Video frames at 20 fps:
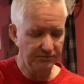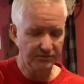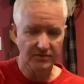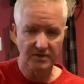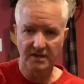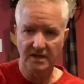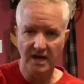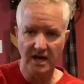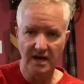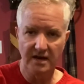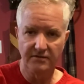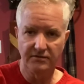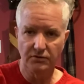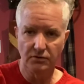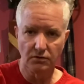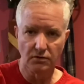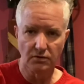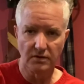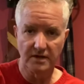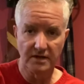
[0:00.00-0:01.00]
kind of
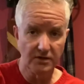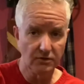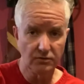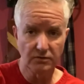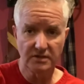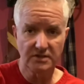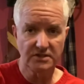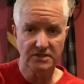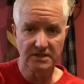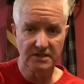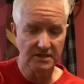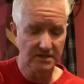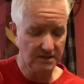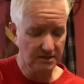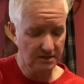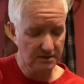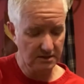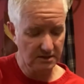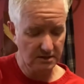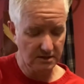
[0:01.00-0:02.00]
your Hendrixy
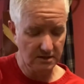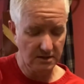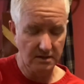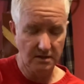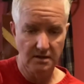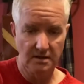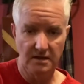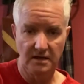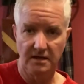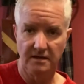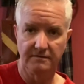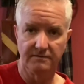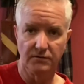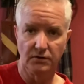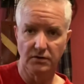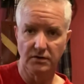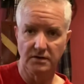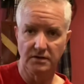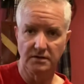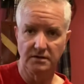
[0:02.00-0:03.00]

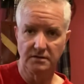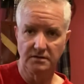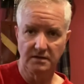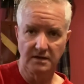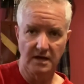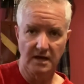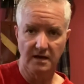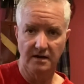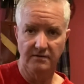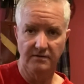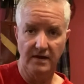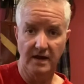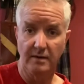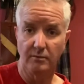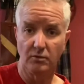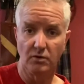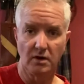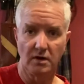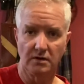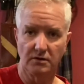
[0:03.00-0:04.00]
inverted kind of
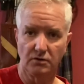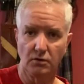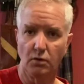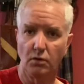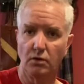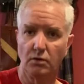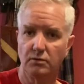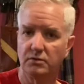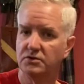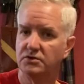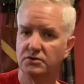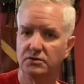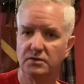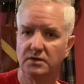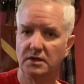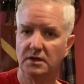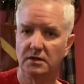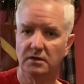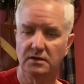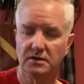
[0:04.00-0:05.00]
hammer-on chord, which you'd
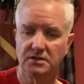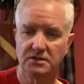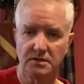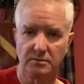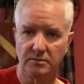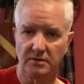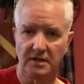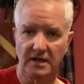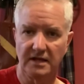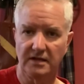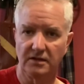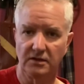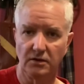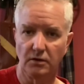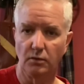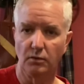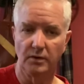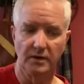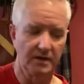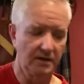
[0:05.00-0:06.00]
hear in something like Little
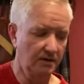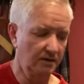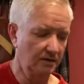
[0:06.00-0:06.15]
Wing, you